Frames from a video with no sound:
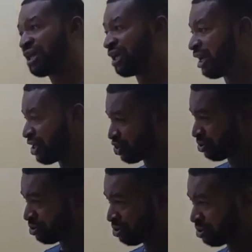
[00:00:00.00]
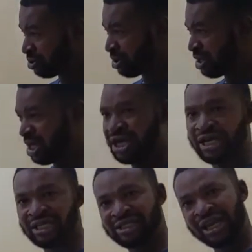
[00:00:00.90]
at the election.
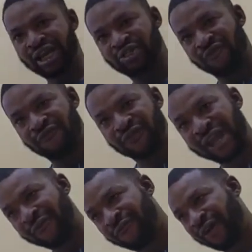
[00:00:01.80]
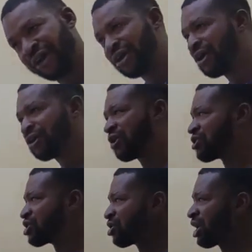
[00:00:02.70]
Is the election free and fair? Not
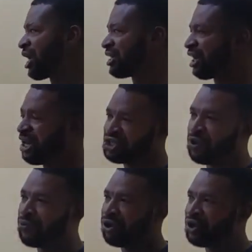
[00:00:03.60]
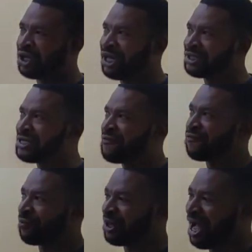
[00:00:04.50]
just looking at the election, but looking at it
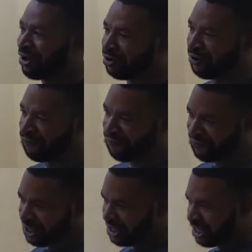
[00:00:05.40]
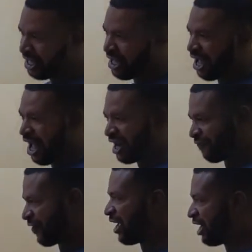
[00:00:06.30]
from the angle of free
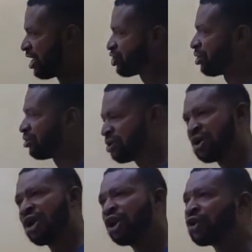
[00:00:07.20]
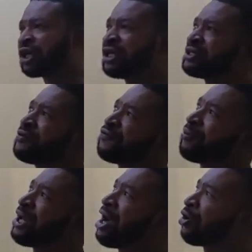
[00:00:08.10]
and fair election. Looking at it
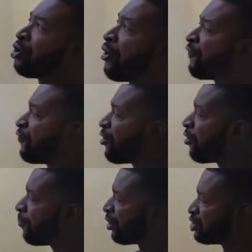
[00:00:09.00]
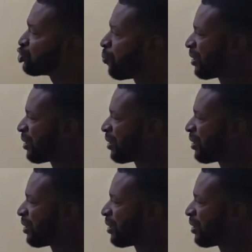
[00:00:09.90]
from the angle of political